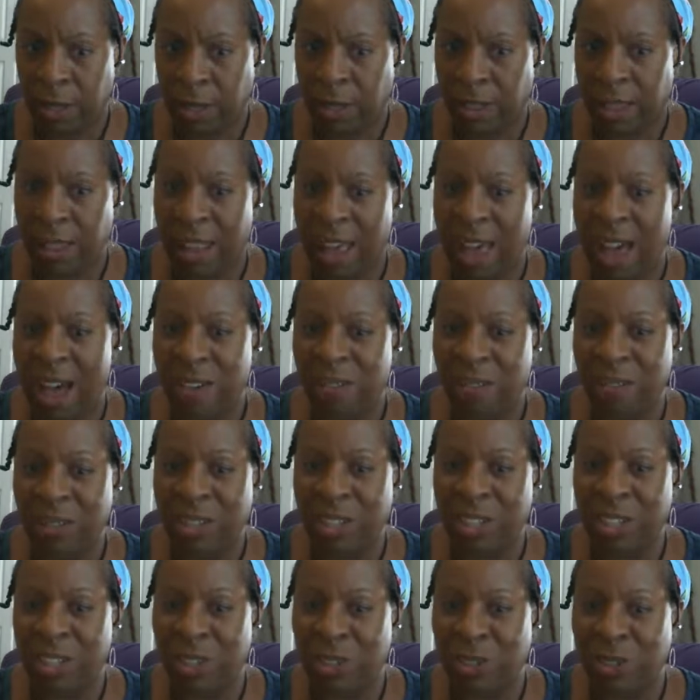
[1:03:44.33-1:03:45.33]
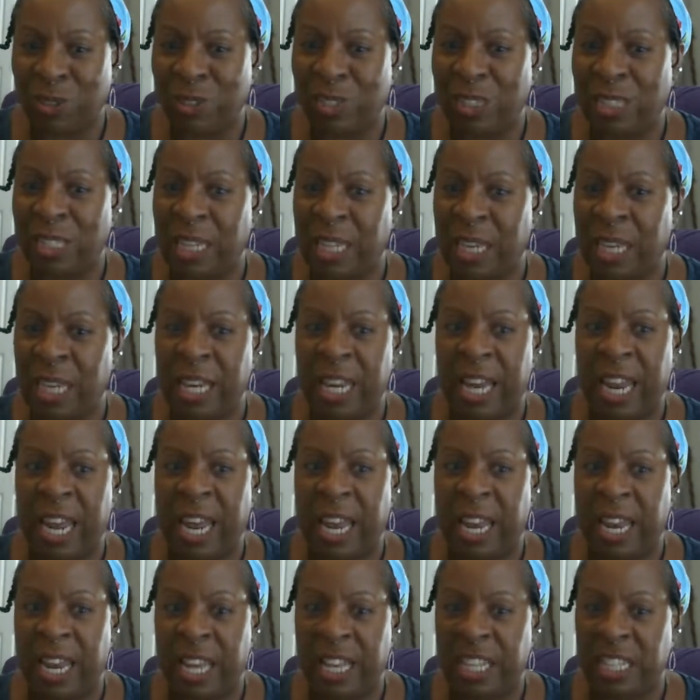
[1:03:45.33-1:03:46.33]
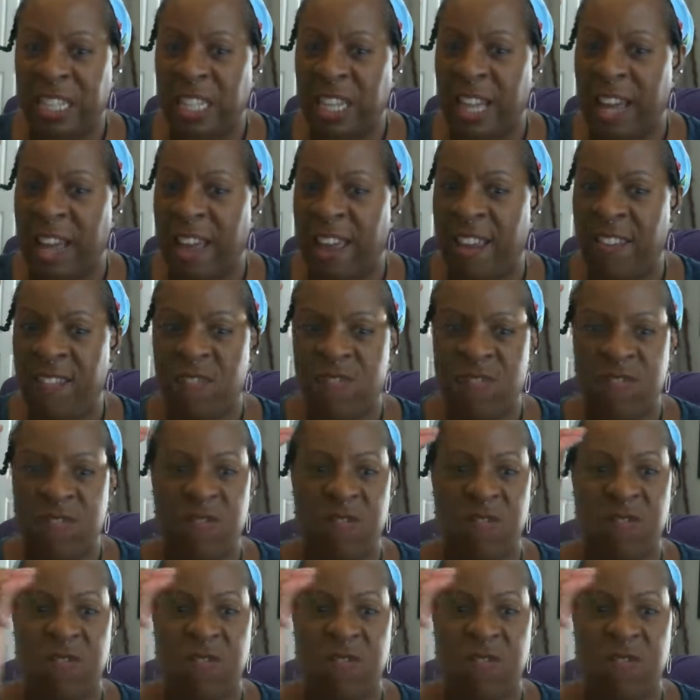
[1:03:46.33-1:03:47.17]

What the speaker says: that one goes in and it's like,